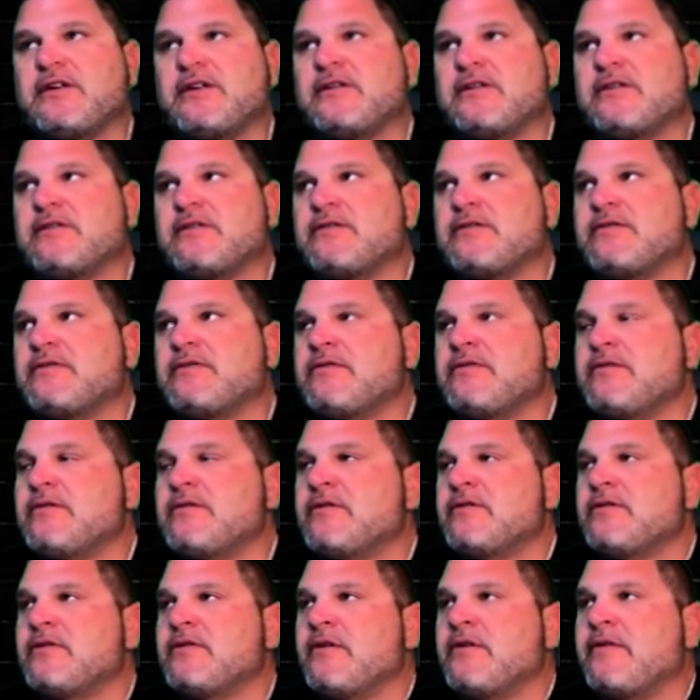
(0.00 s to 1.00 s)
And
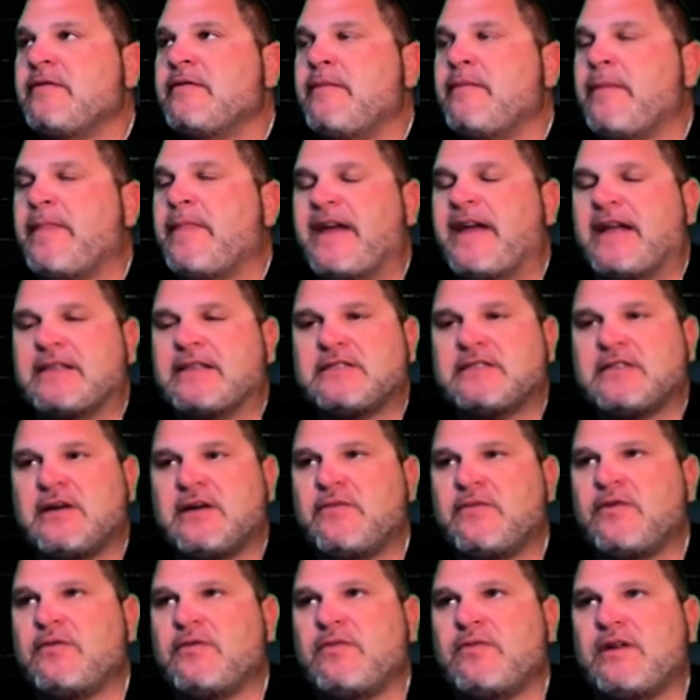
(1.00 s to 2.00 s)
that
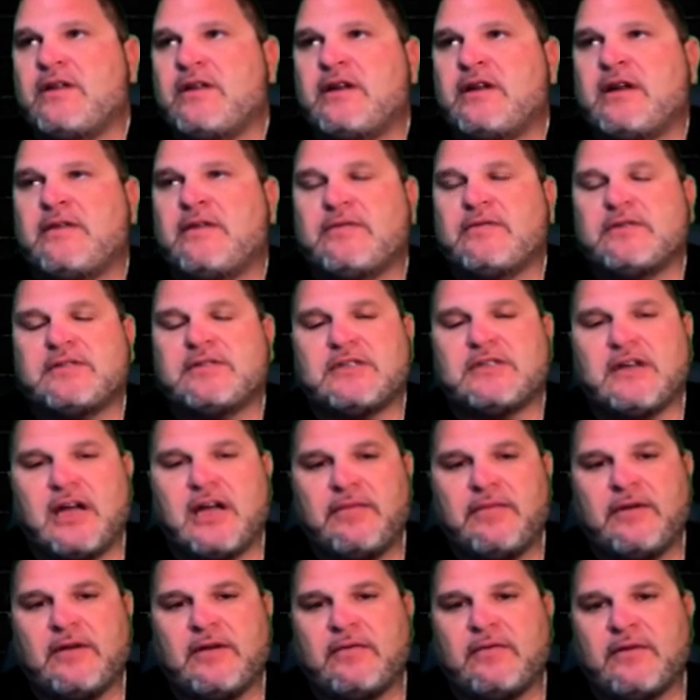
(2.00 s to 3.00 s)
summer when I was
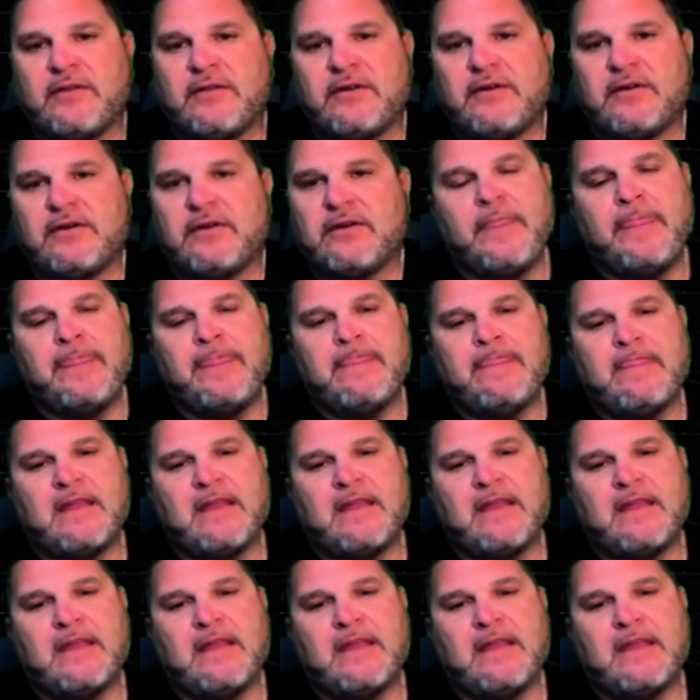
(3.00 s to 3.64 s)
Skyping with her,